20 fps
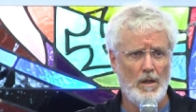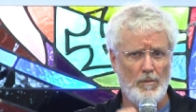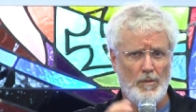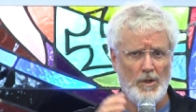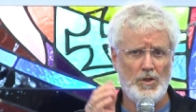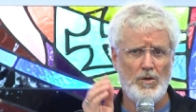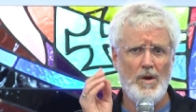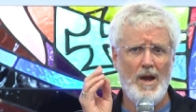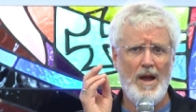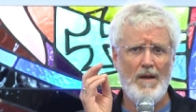
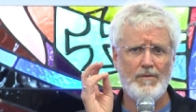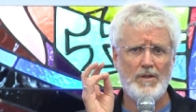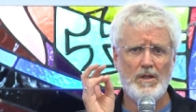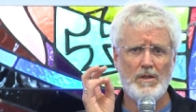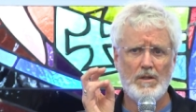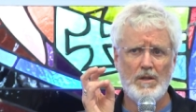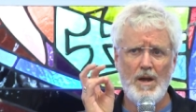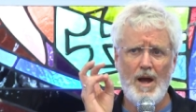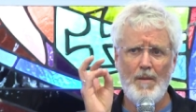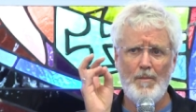But you have to
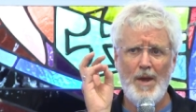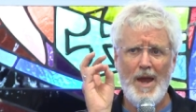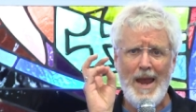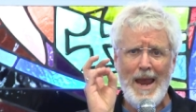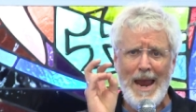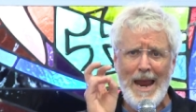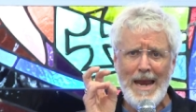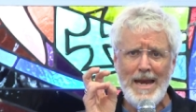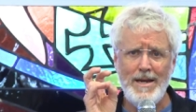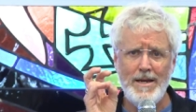stop
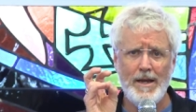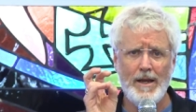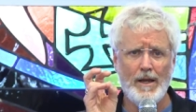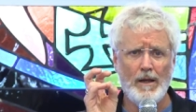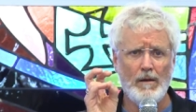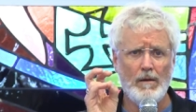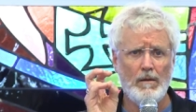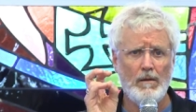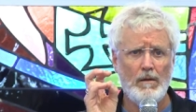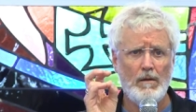
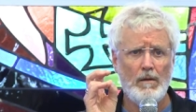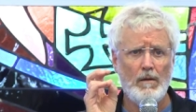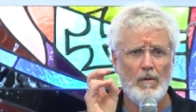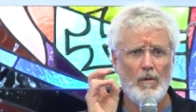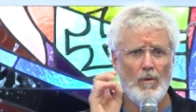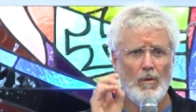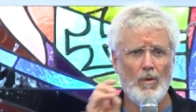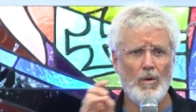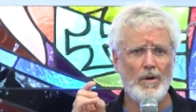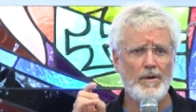hating
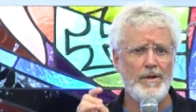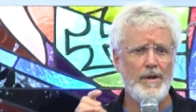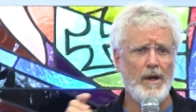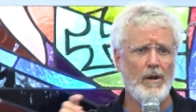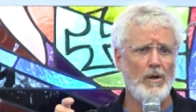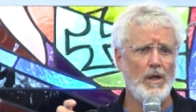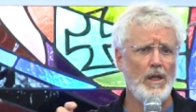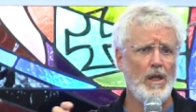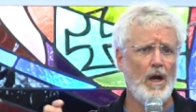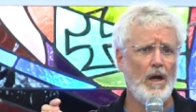
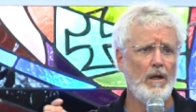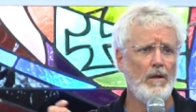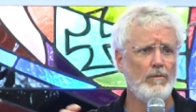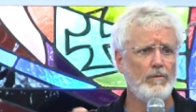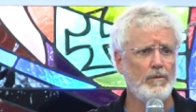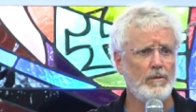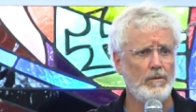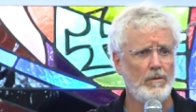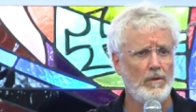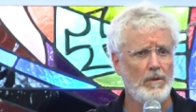ordinary
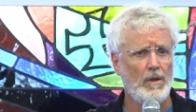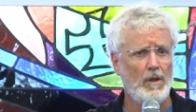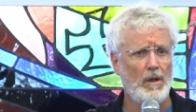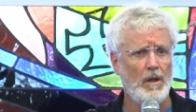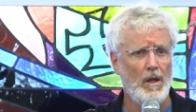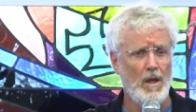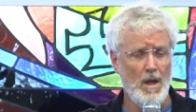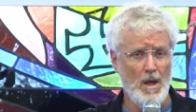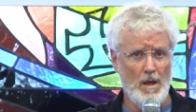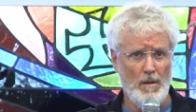life
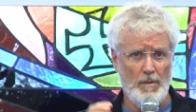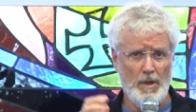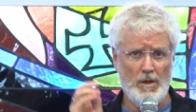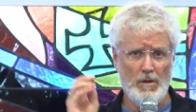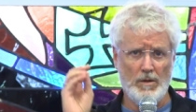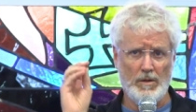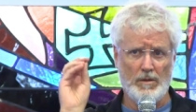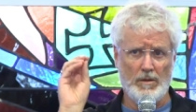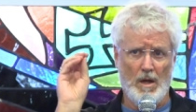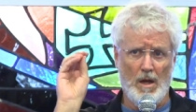
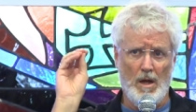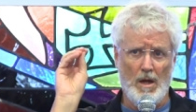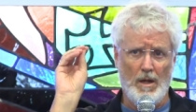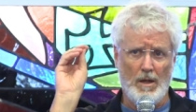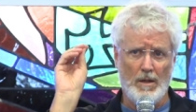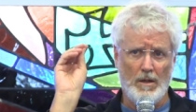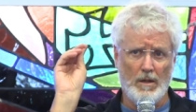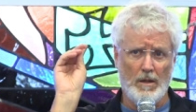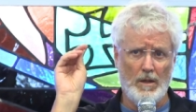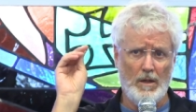because
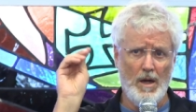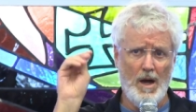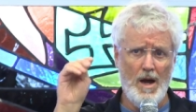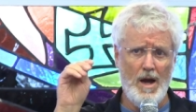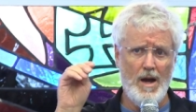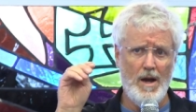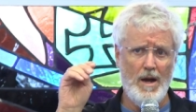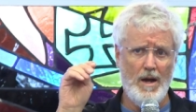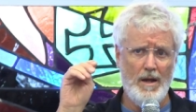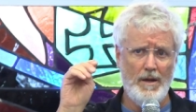
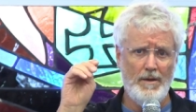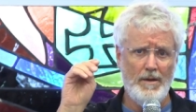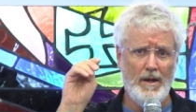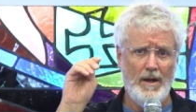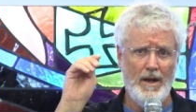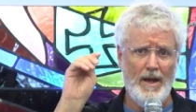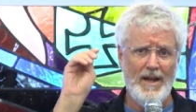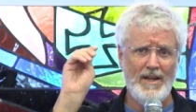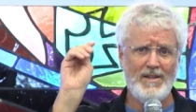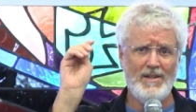God
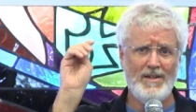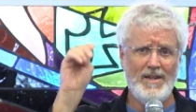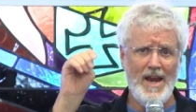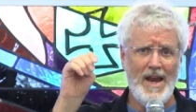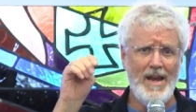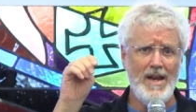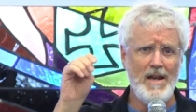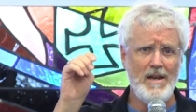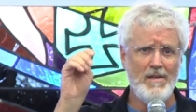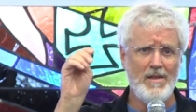has
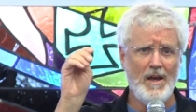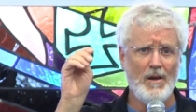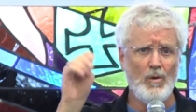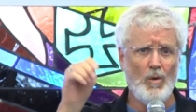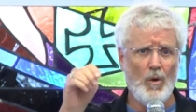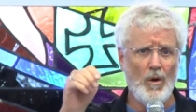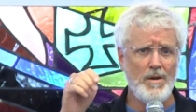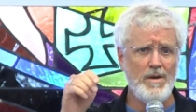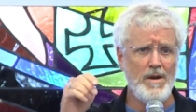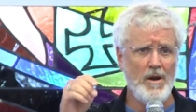deigned that
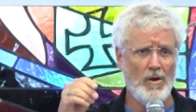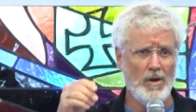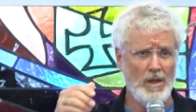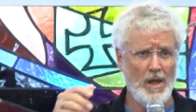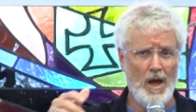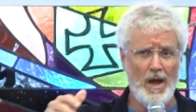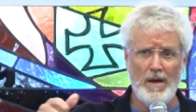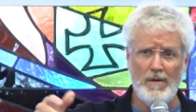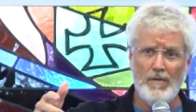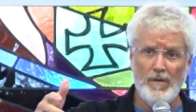ordinary
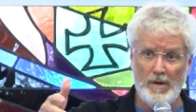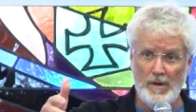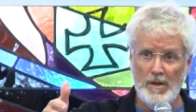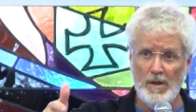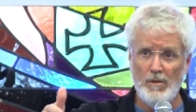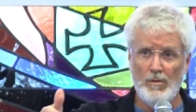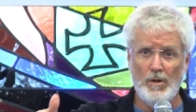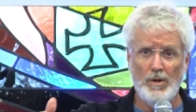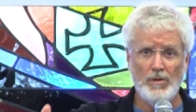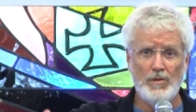life, in
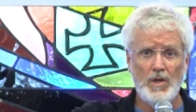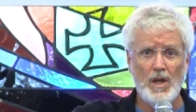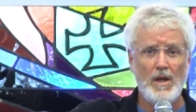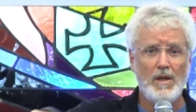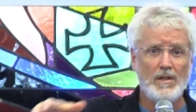other words,